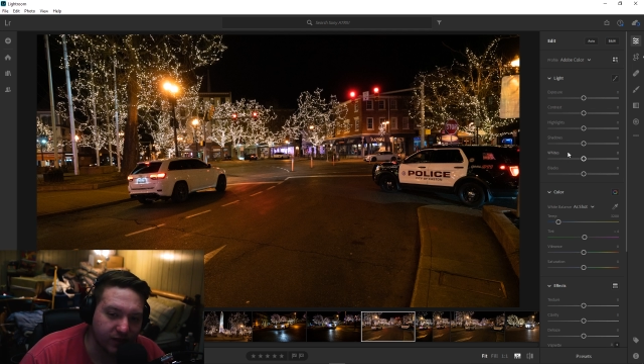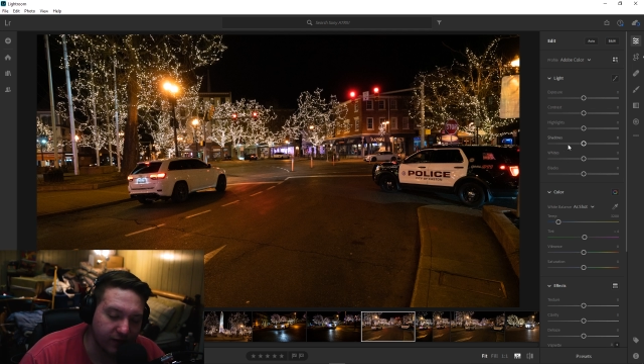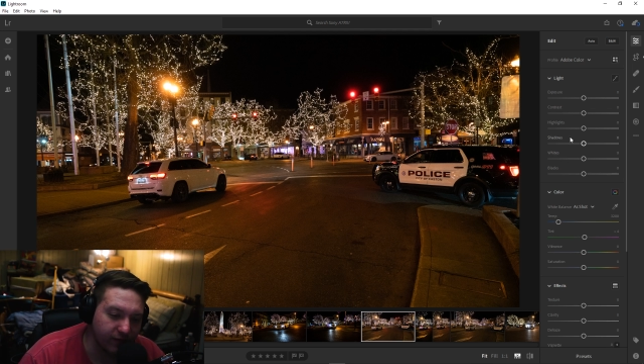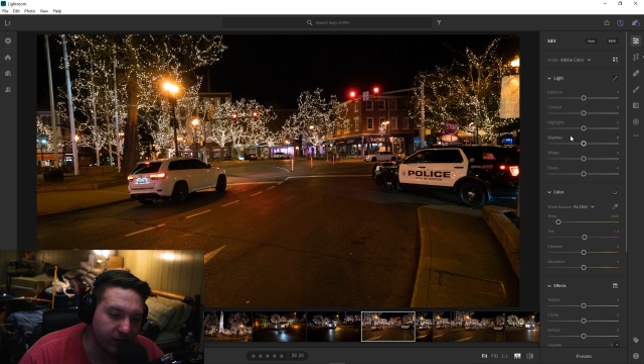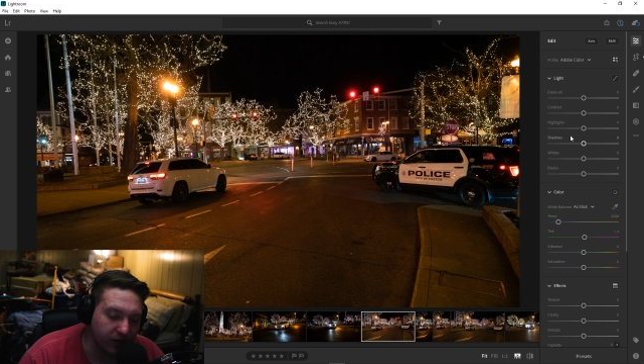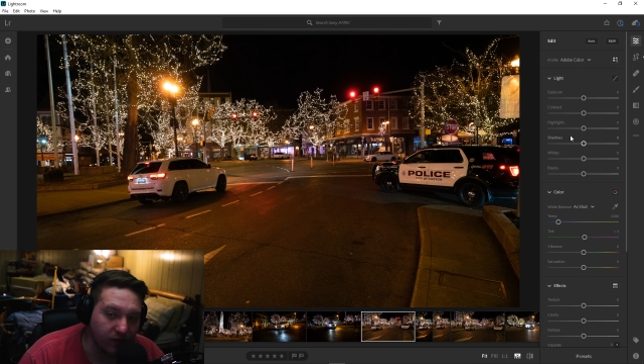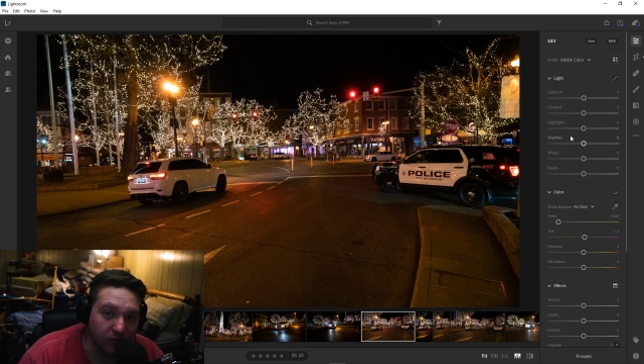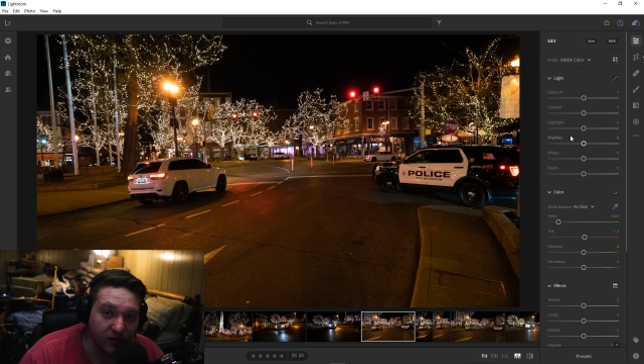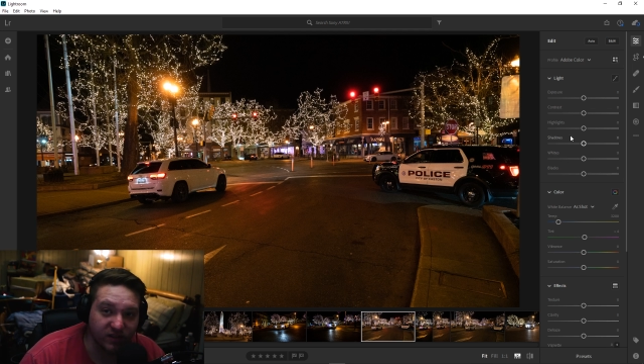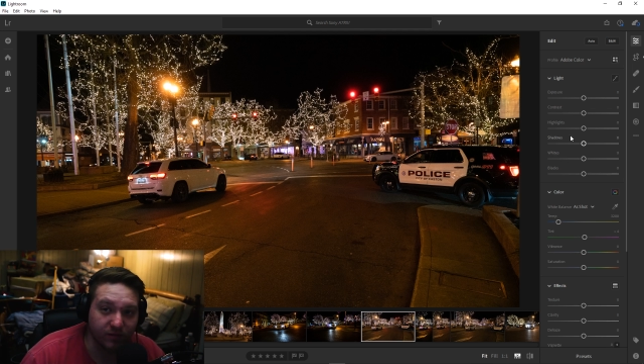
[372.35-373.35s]
And if I'm going to
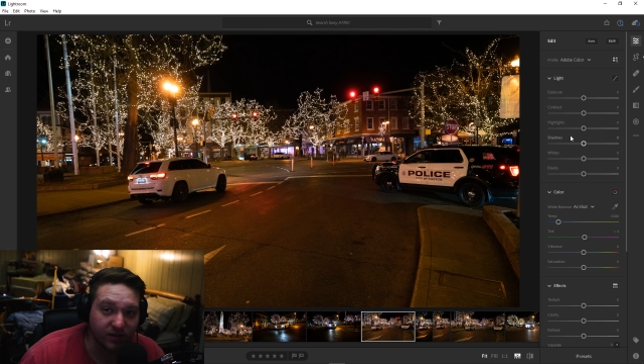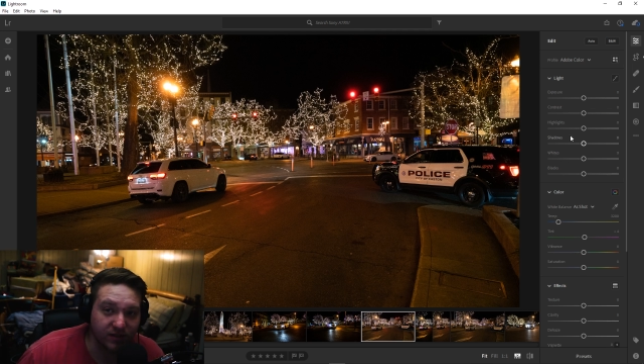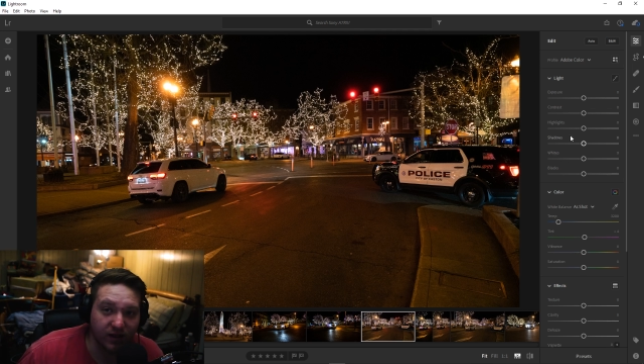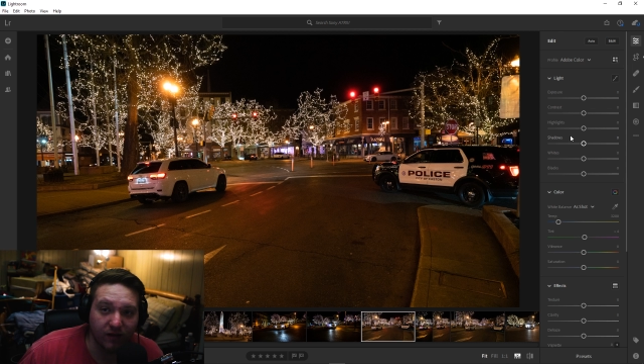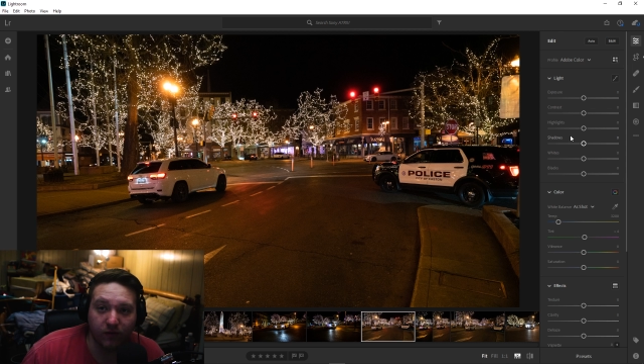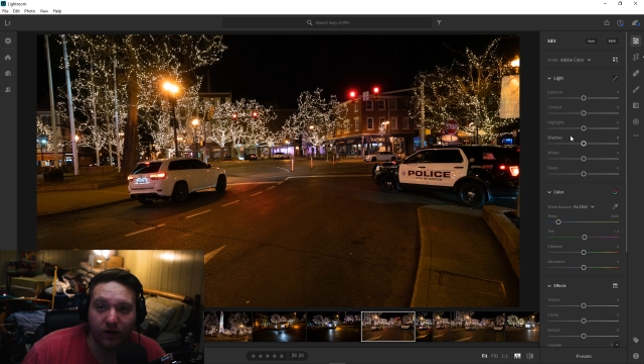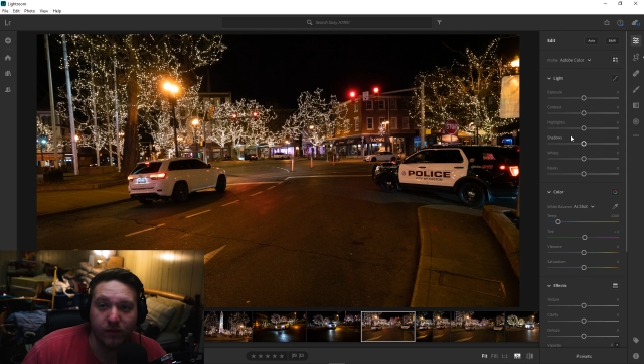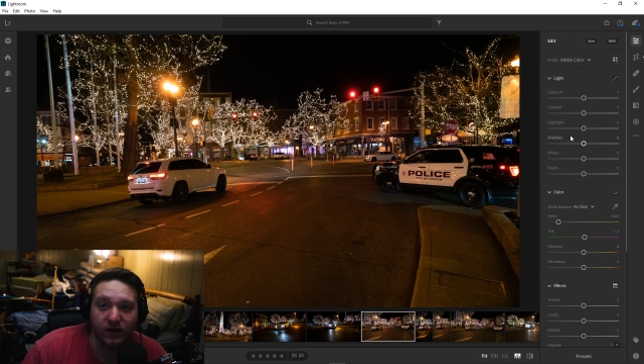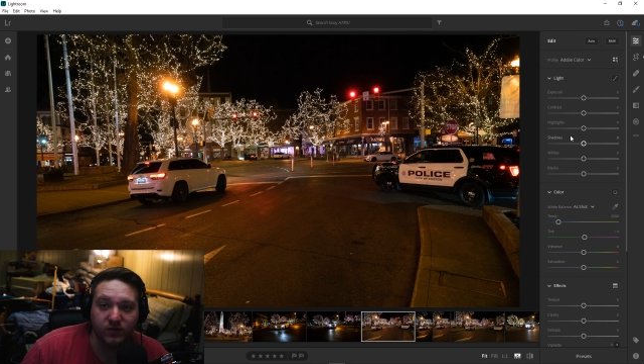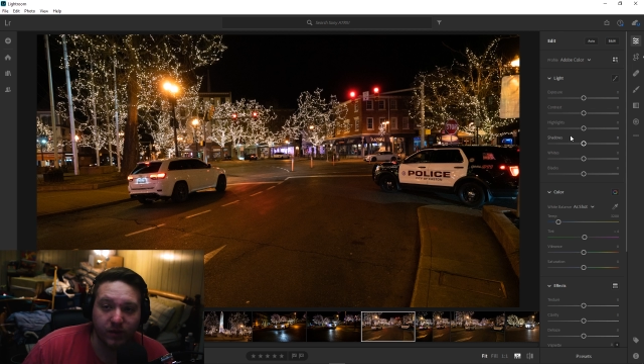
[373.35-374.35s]
do this, I'm going to sit down and do it. I
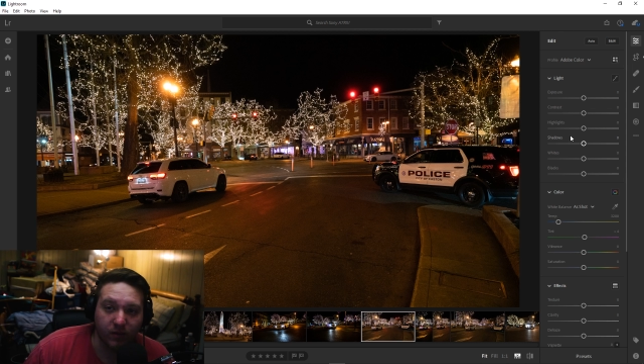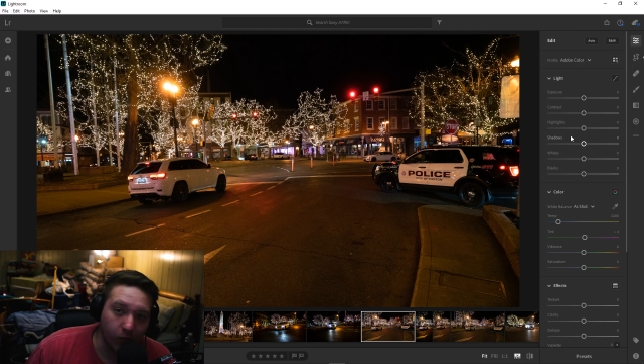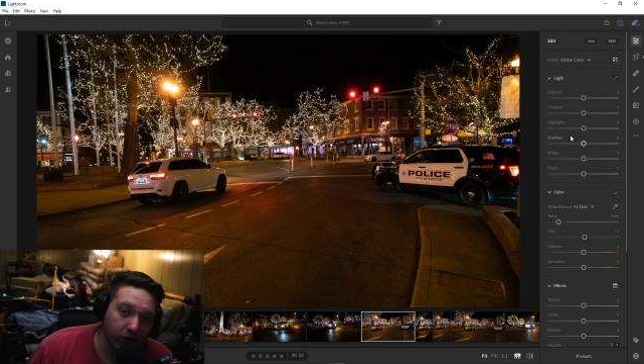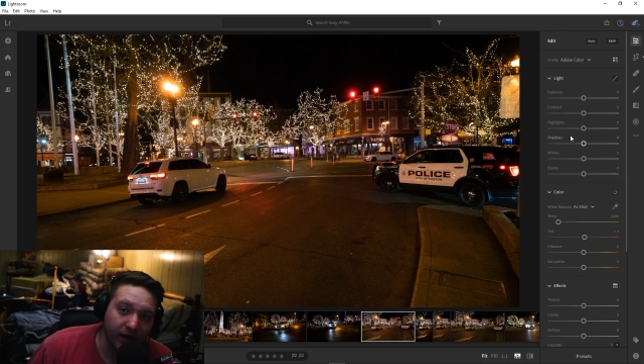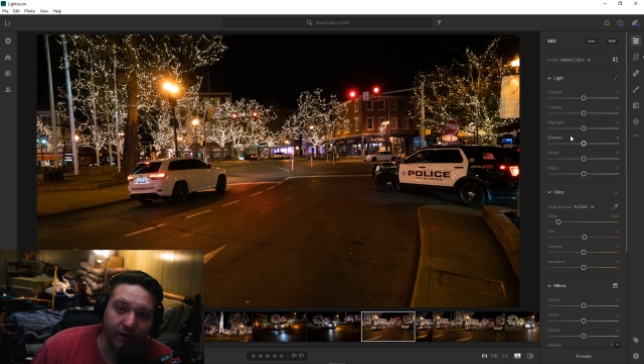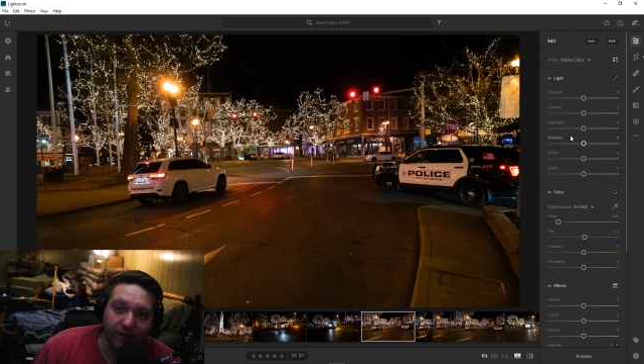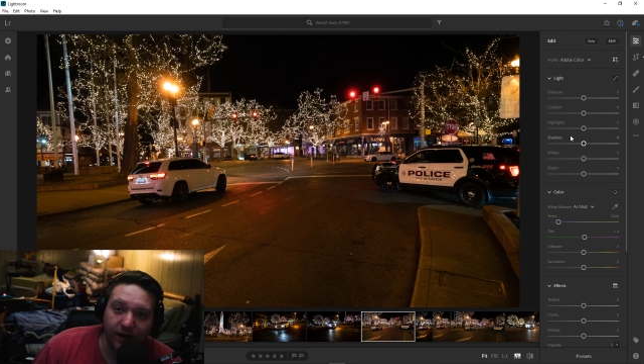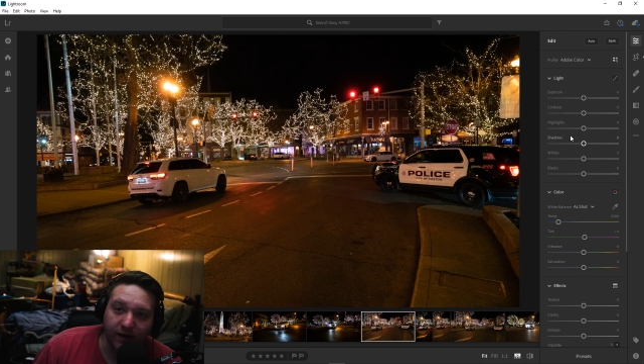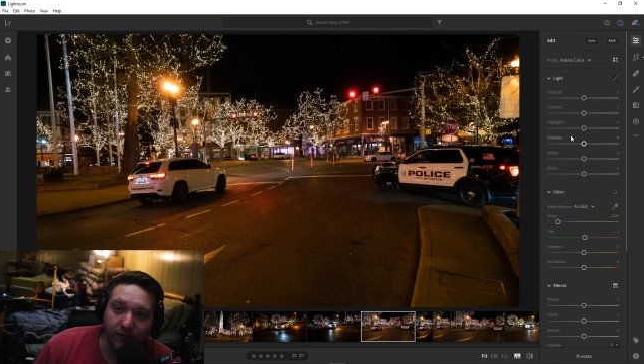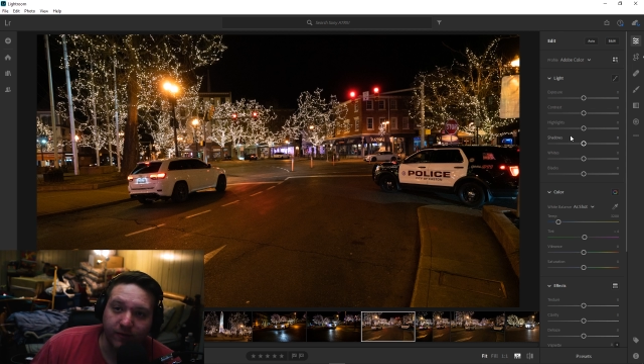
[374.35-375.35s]
might as well make more
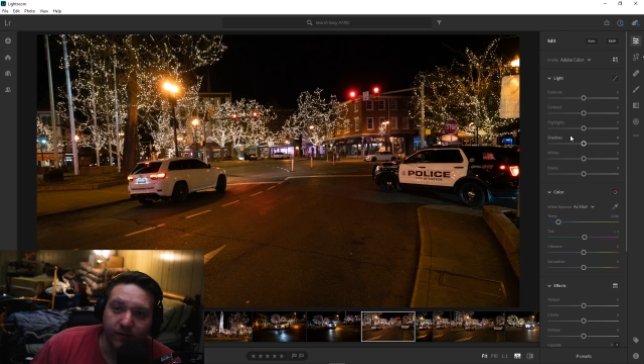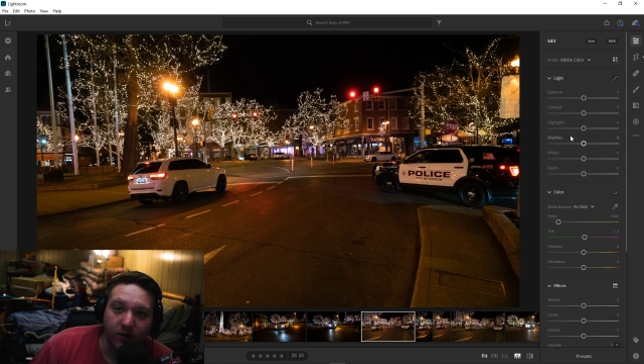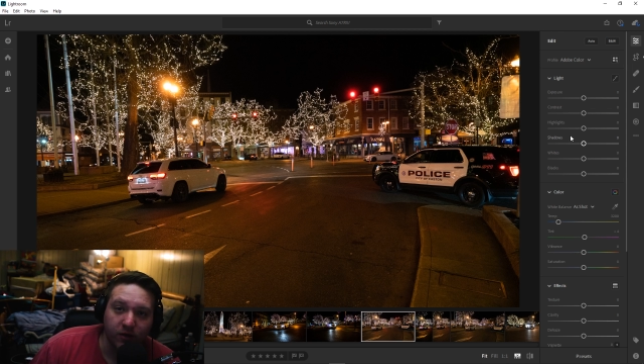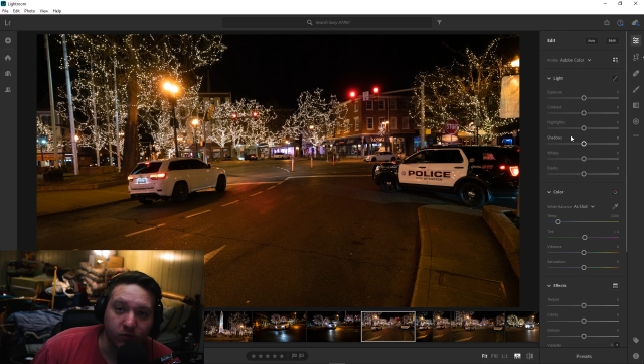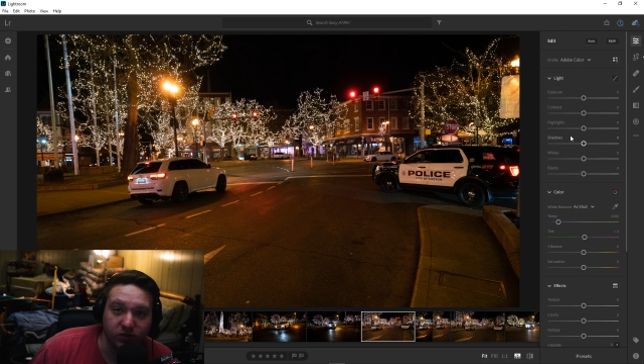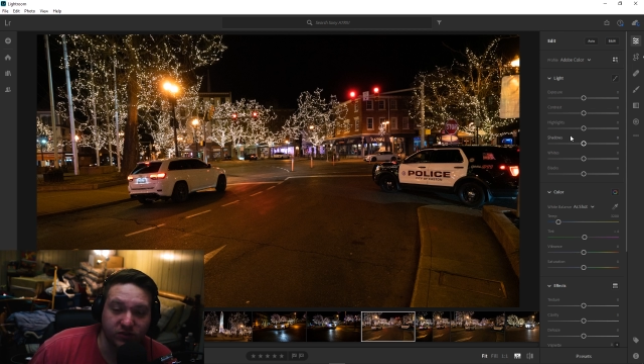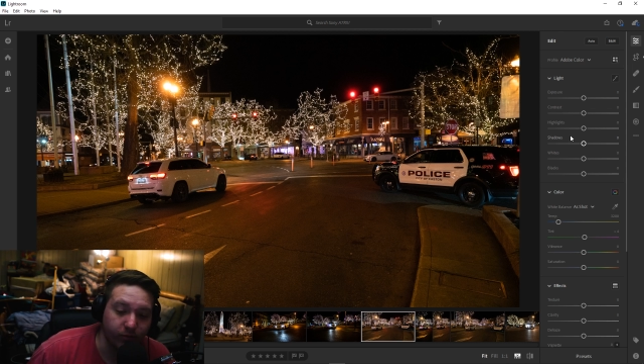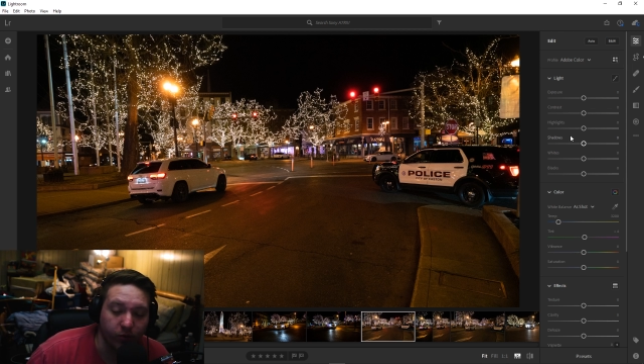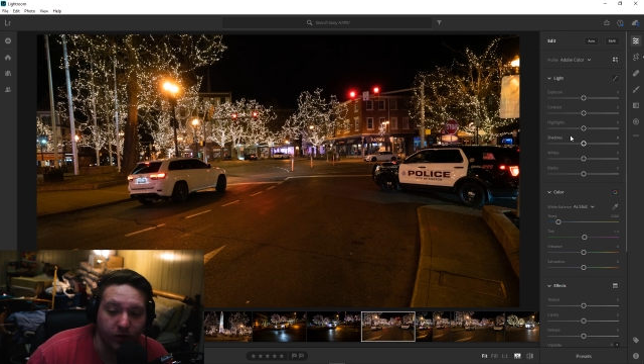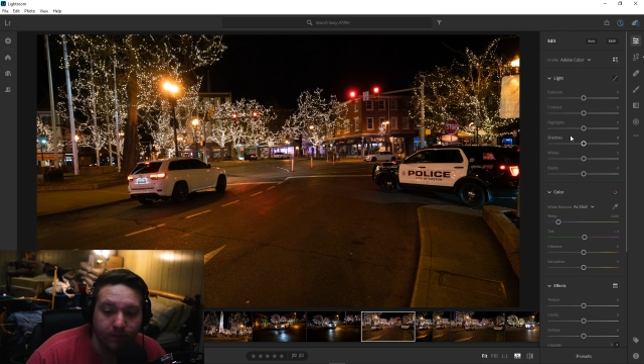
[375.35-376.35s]
content out of it, which is the
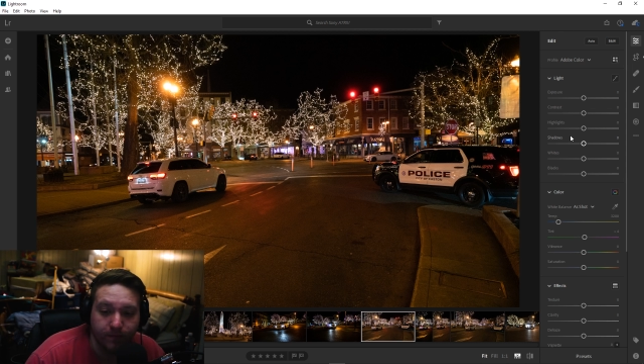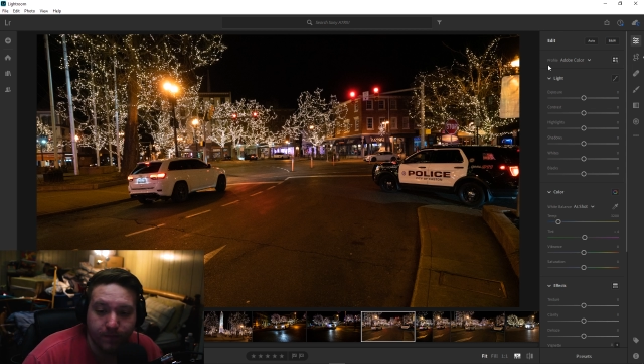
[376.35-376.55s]
point.